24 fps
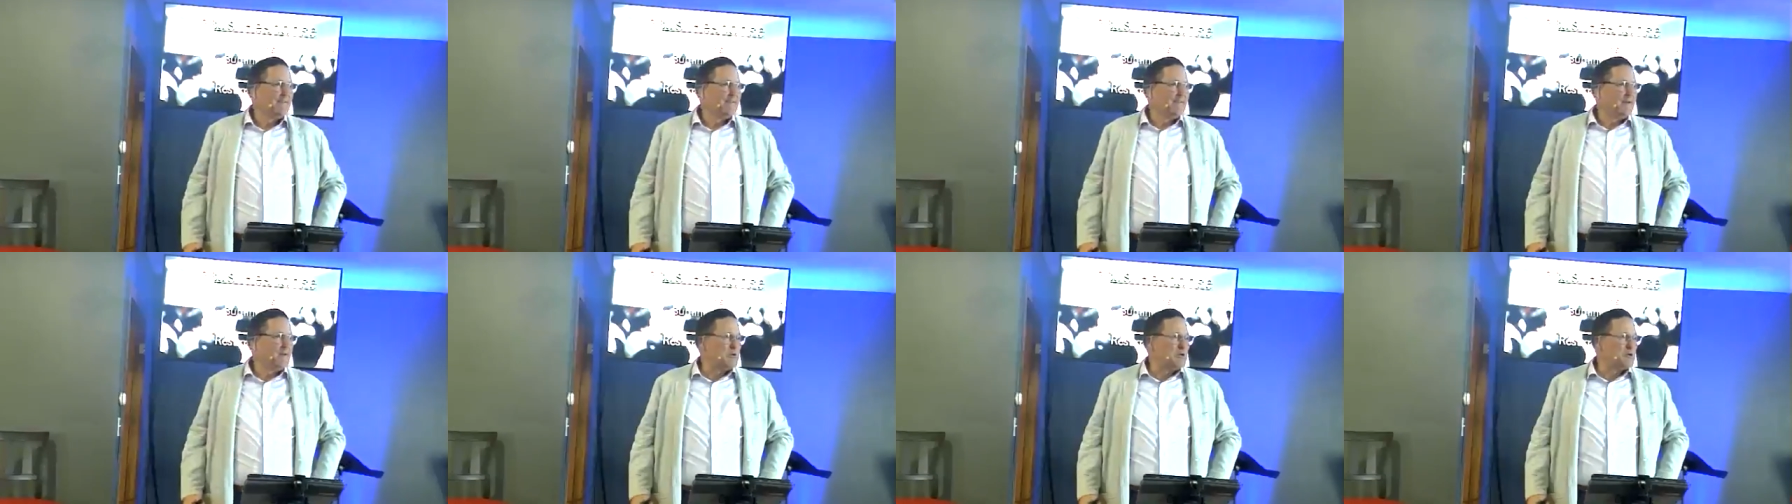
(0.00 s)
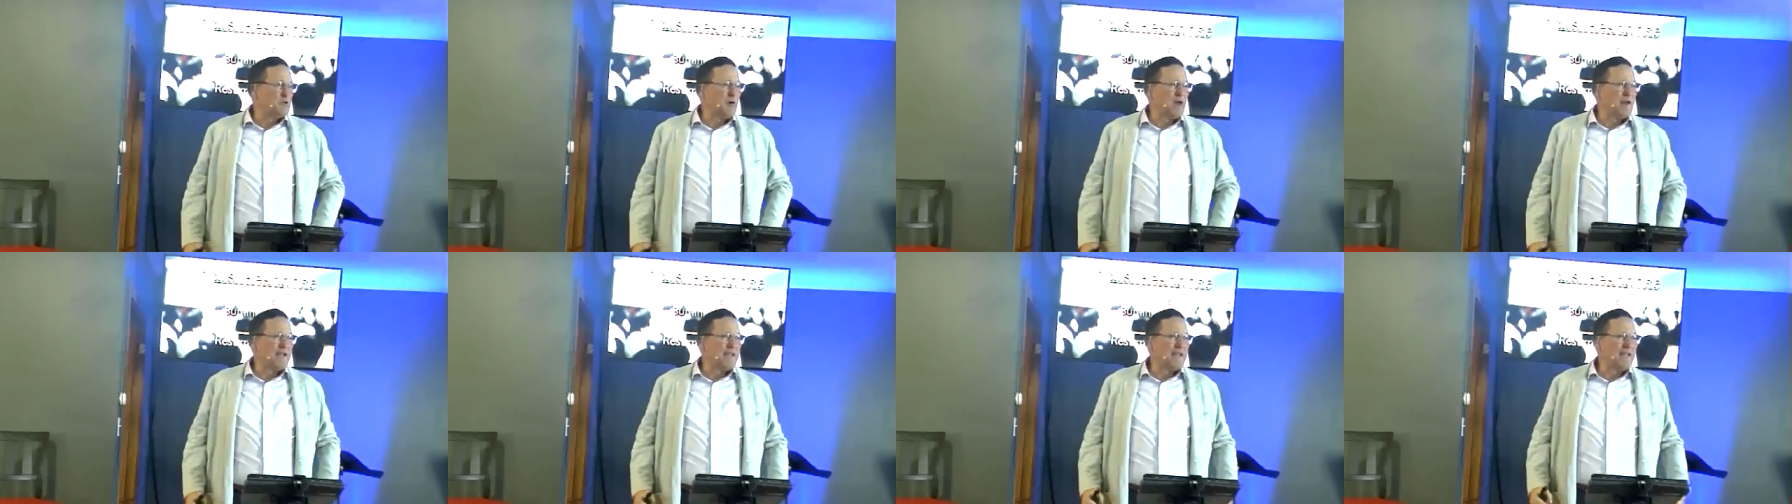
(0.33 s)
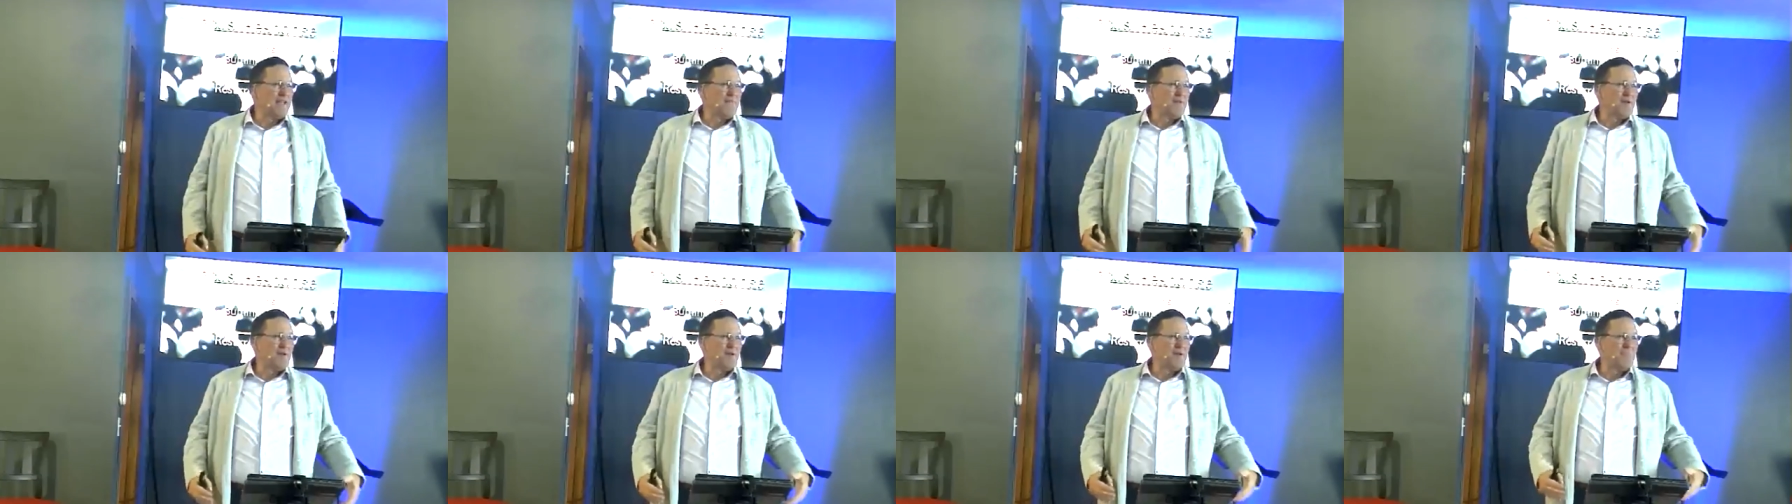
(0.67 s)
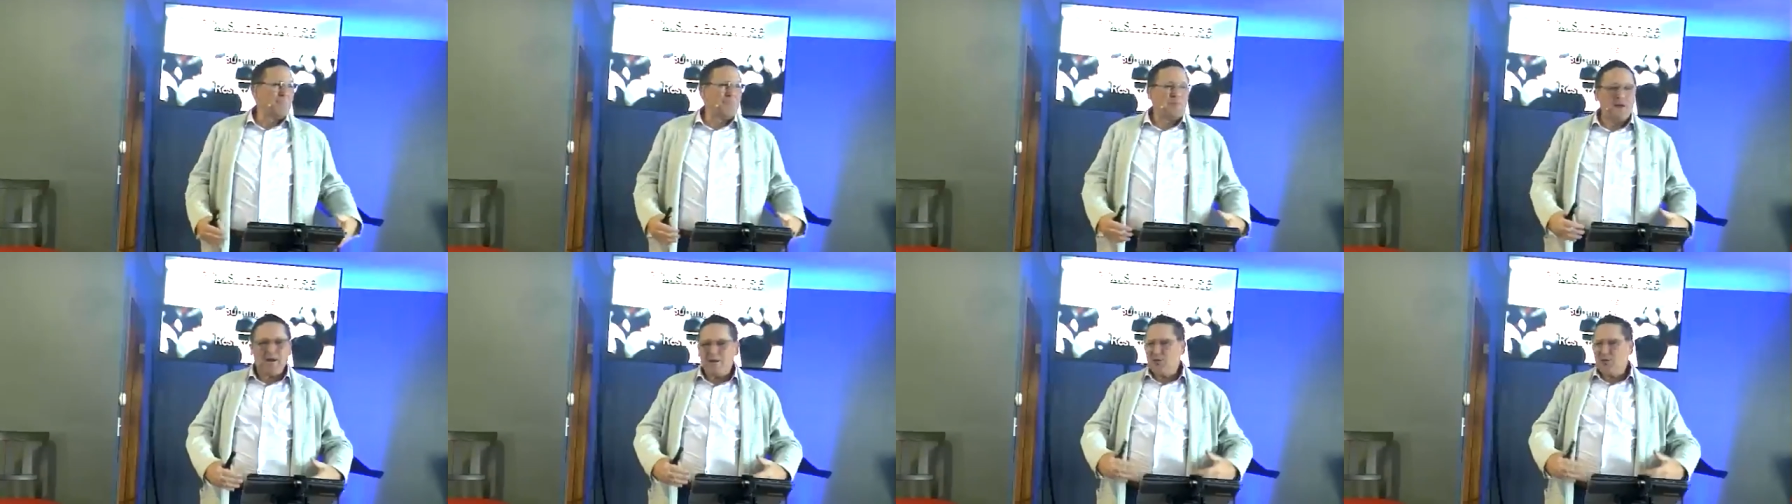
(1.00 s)
They would try to give
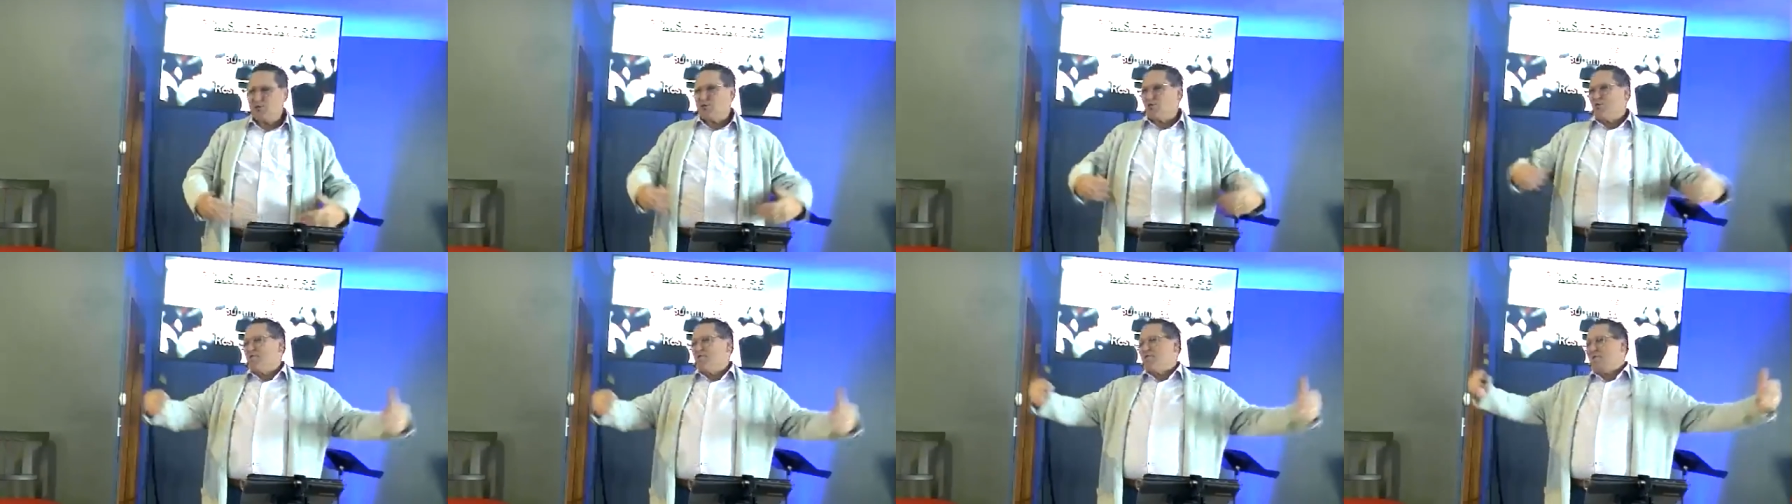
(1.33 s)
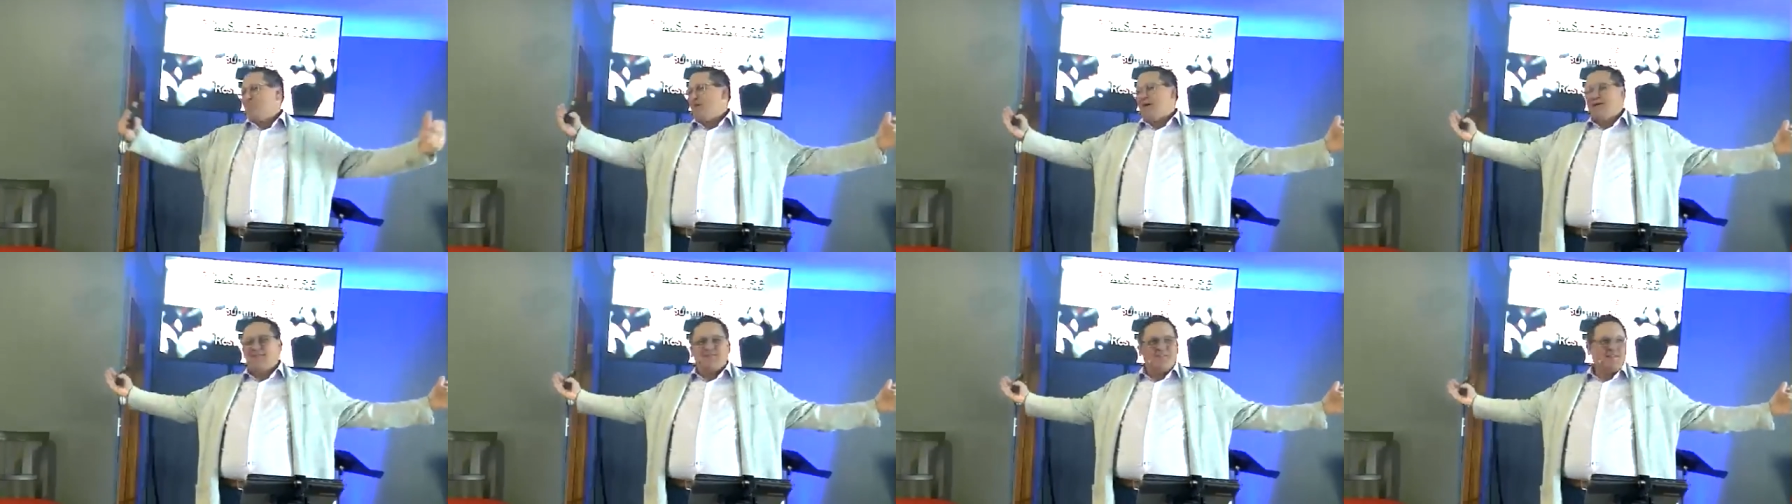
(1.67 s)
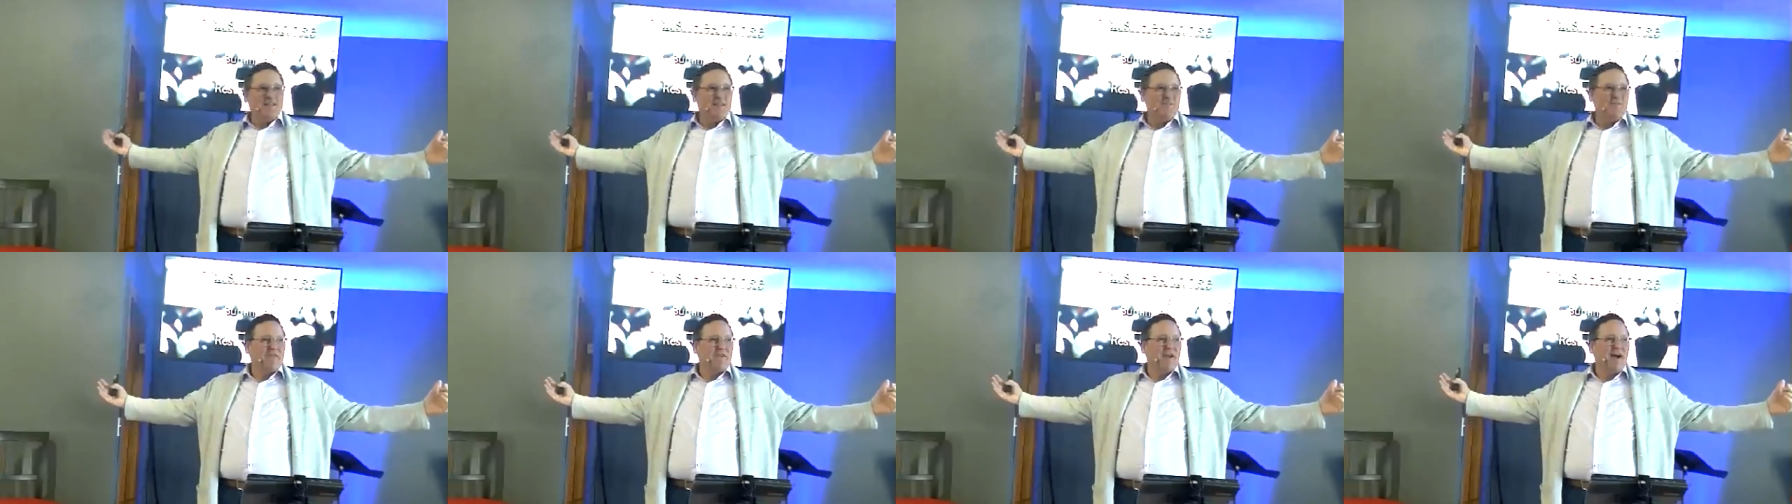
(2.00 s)
you a picture of the blessing